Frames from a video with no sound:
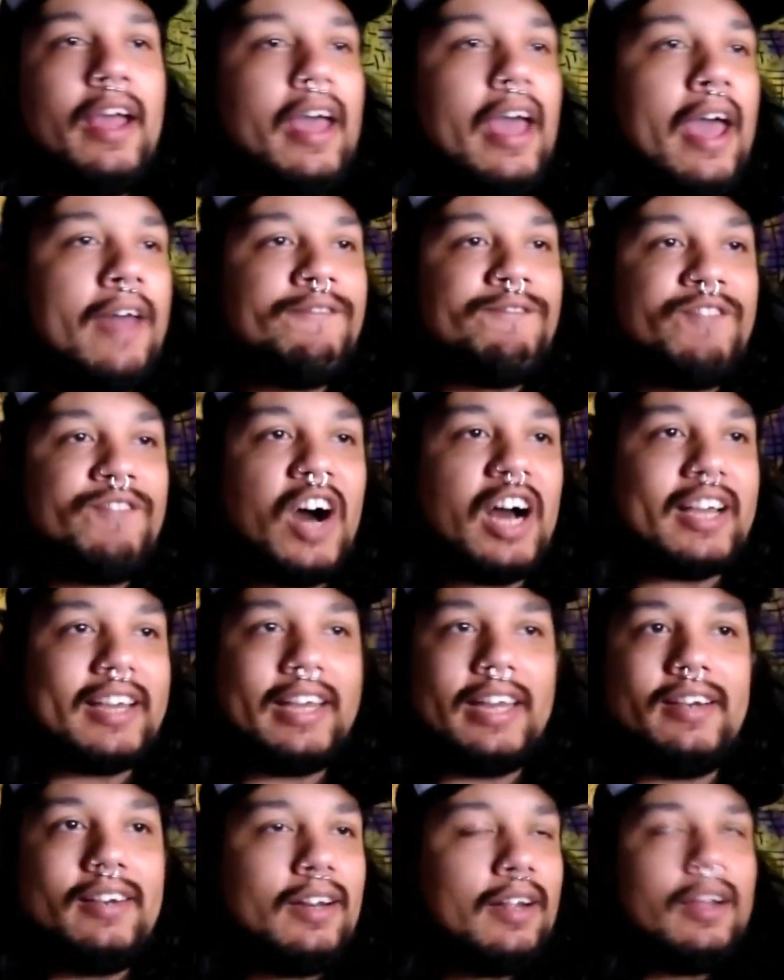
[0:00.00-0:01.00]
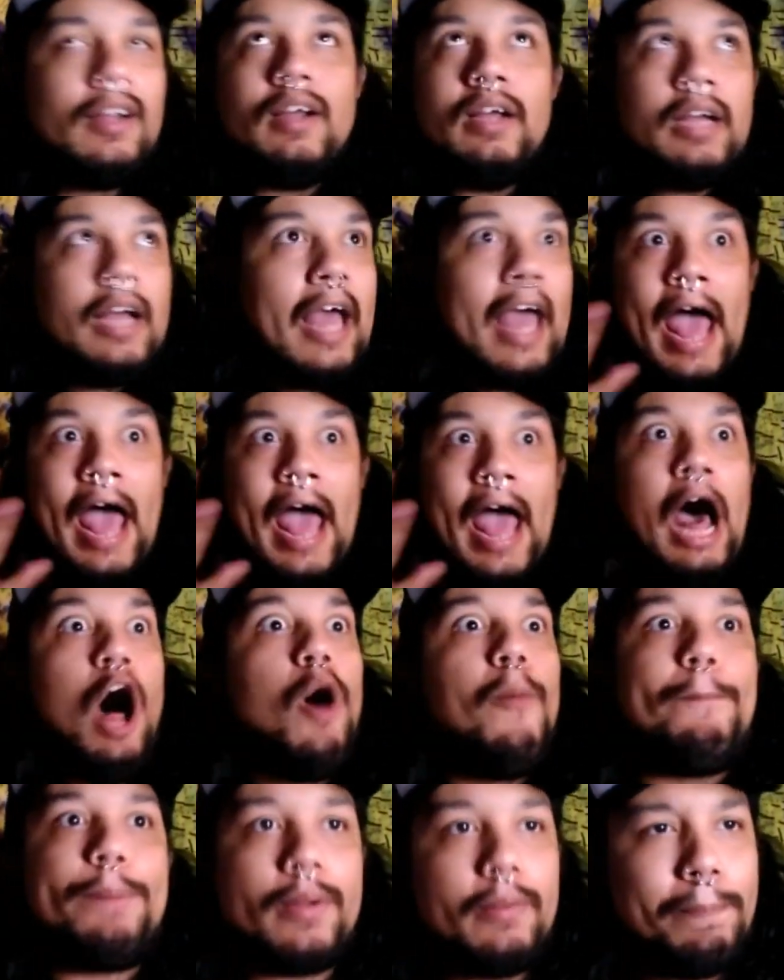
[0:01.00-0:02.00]
and fucking
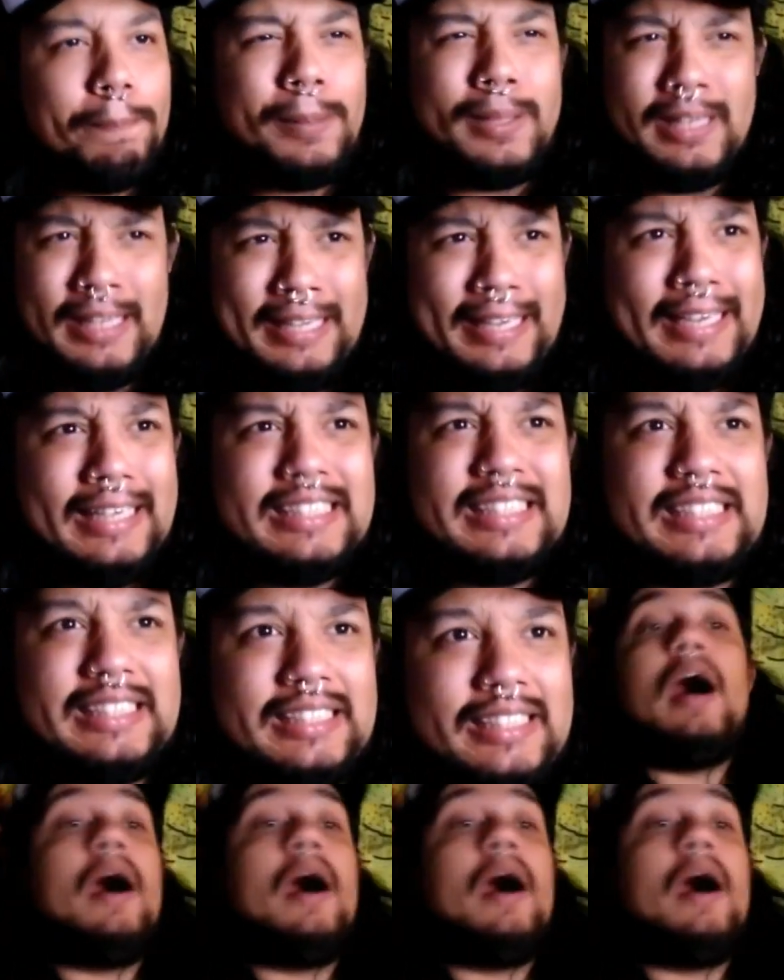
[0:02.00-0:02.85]
help, please.